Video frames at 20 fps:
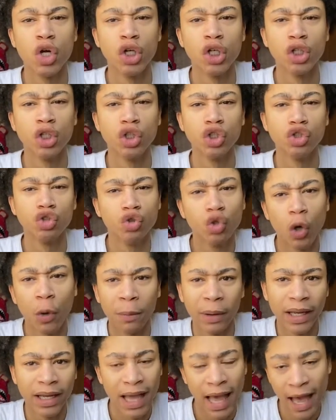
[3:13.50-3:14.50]
you gonna
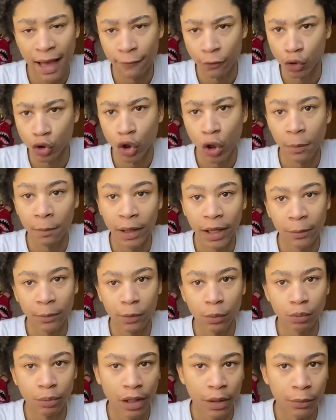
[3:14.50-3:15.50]
pay half or you gonna pay
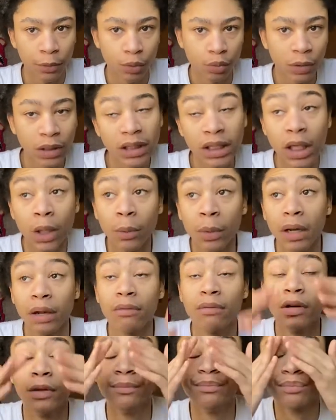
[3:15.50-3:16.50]
when you get there,
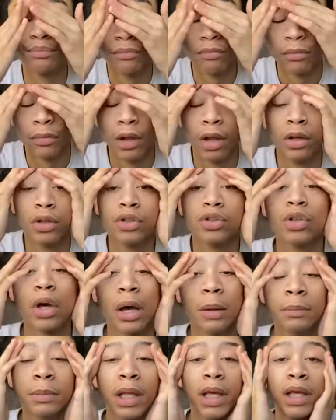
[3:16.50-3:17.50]
whatever. So
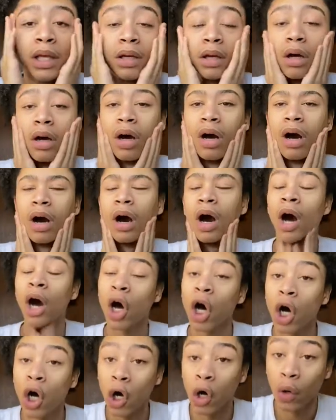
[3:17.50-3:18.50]
I'm like,
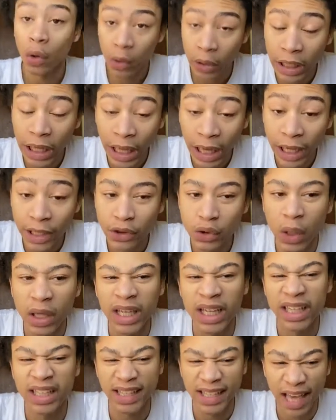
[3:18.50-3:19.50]
oh, okay. So I get
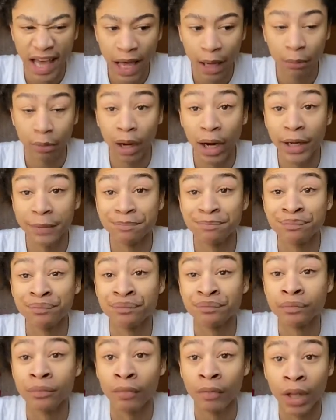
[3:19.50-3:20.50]
in the cab, right?
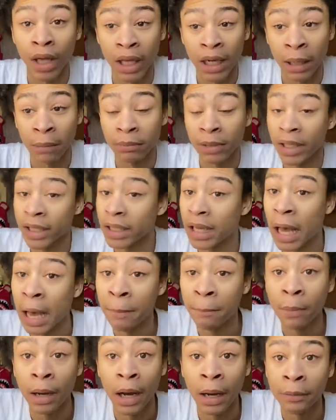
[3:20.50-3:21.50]
And I'm like,
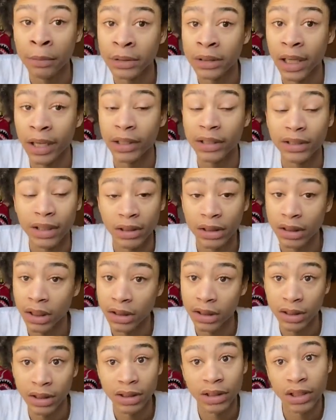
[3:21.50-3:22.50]
I was like, such and
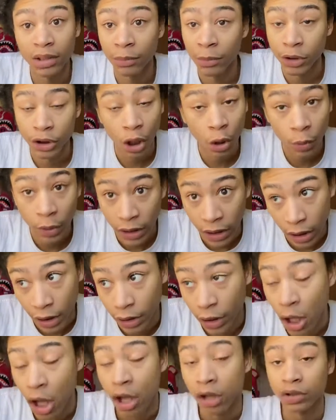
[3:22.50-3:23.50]
such, I'm gonna go here.
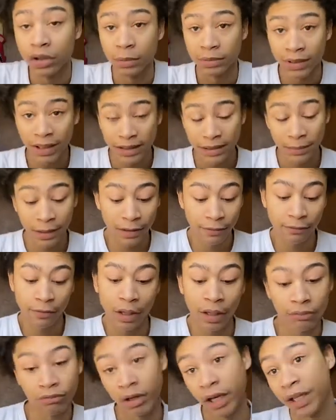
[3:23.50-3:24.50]
So I'm texting my
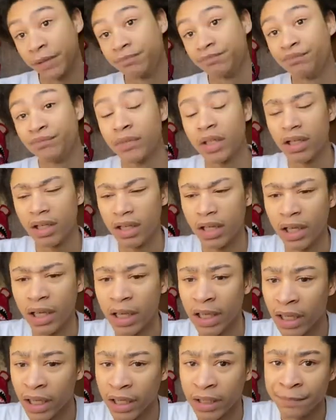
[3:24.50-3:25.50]
friend, right?
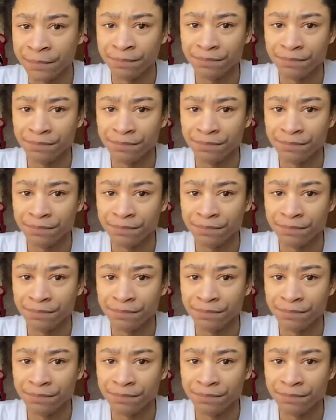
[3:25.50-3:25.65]
And